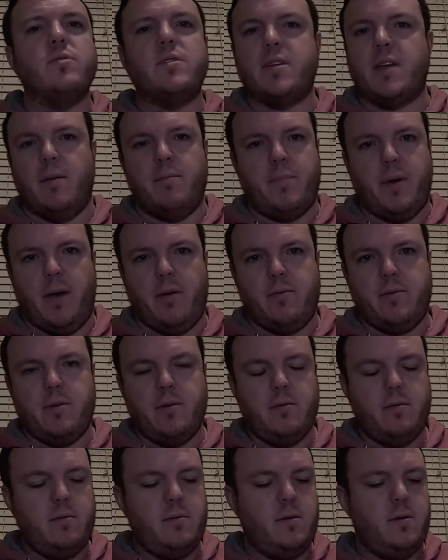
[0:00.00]
skimp out.
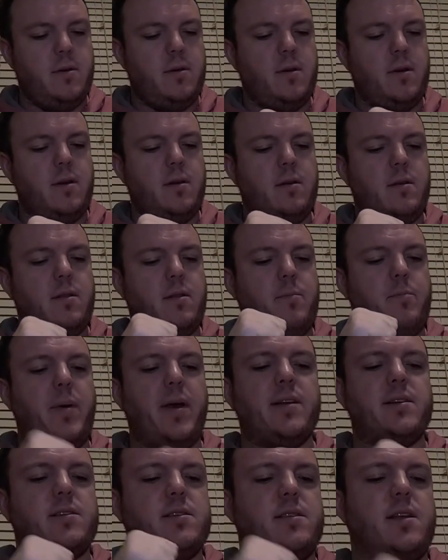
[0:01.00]
The
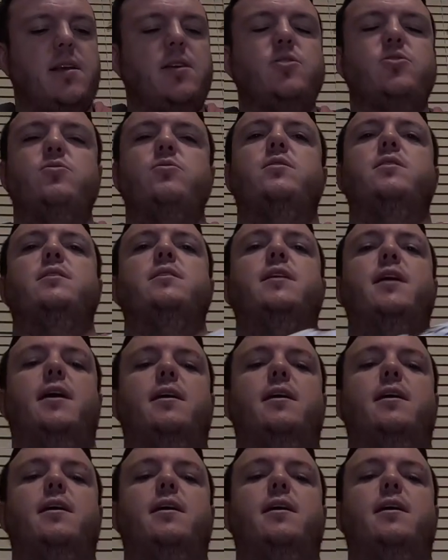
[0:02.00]
best things you can